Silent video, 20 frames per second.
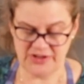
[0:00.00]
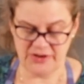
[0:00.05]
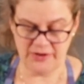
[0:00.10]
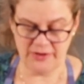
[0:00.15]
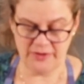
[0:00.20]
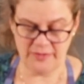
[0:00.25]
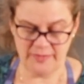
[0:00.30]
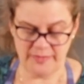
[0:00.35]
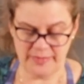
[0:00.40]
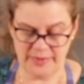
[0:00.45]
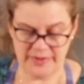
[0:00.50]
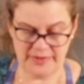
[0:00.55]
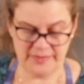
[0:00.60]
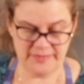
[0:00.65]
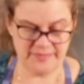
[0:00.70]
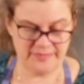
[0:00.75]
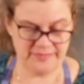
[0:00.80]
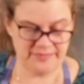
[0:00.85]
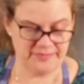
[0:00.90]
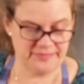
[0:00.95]
Just keep
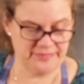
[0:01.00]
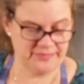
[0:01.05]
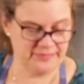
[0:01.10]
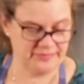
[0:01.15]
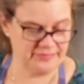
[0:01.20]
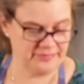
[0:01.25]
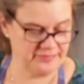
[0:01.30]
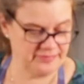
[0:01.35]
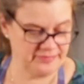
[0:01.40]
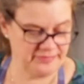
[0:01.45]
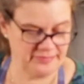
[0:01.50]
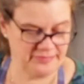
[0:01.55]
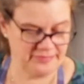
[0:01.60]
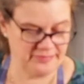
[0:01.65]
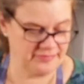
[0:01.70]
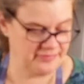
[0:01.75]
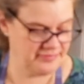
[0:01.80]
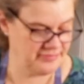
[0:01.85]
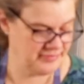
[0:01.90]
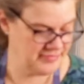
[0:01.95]
back a little bit of the
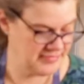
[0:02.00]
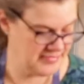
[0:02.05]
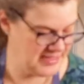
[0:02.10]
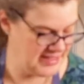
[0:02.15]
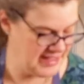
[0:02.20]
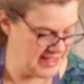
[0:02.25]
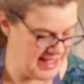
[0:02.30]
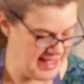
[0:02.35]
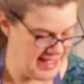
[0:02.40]
cheese